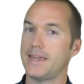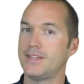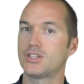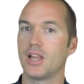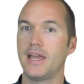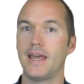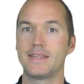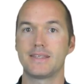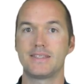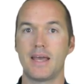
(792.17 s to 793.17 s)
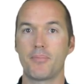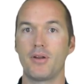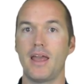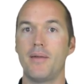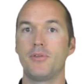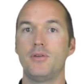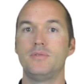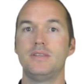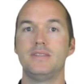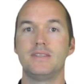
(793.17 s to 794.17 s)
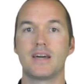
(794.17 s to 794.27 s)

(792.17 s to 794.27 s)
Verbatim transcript: Each light has a separate MQTT